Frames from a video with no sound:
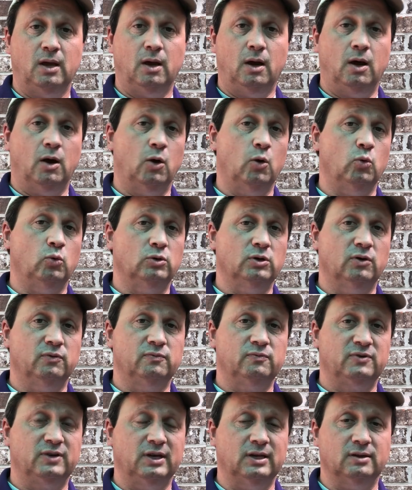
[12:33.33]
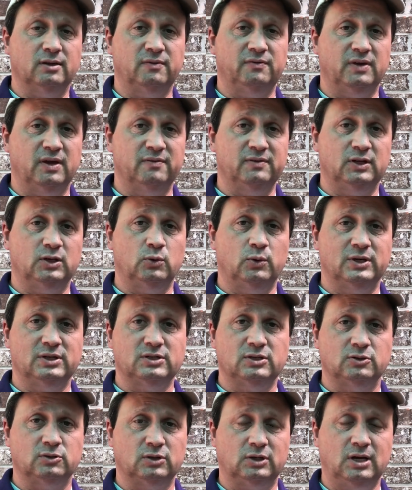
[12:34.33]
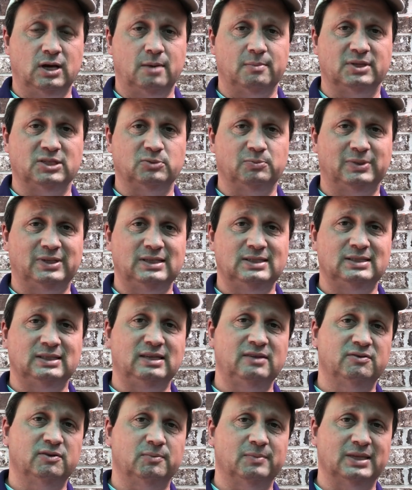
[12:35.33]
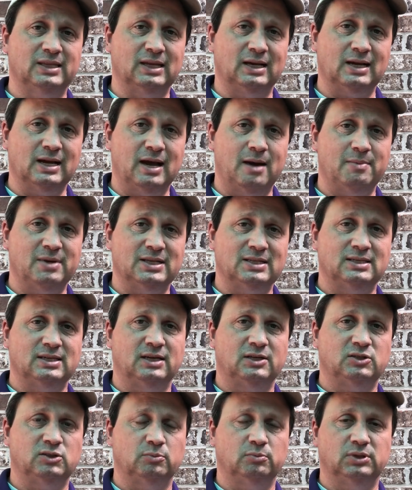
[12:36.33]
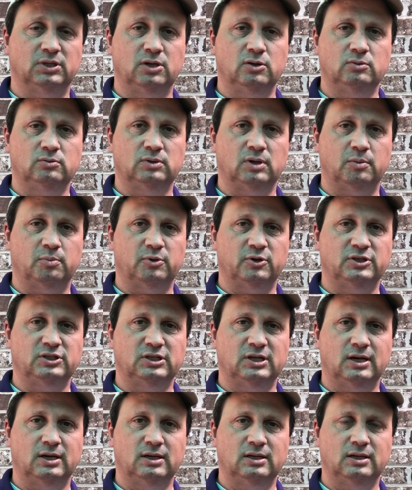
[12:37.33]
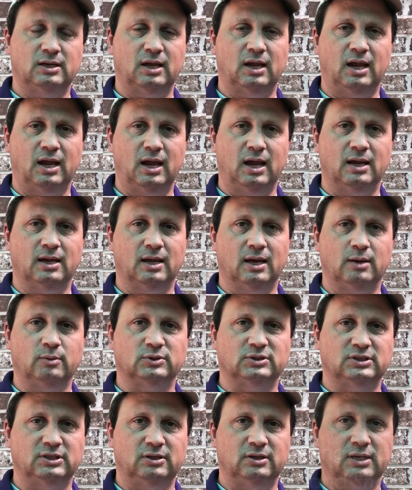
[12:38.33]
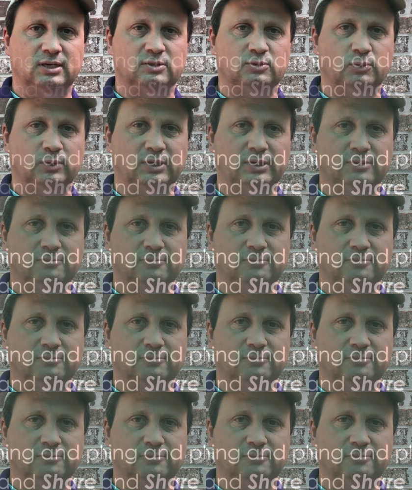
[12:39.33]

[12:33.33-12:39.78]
Oh, don't forget, if you have any questions or comments, please leave them in the comment section below. I appreciate it, and I will see you next week.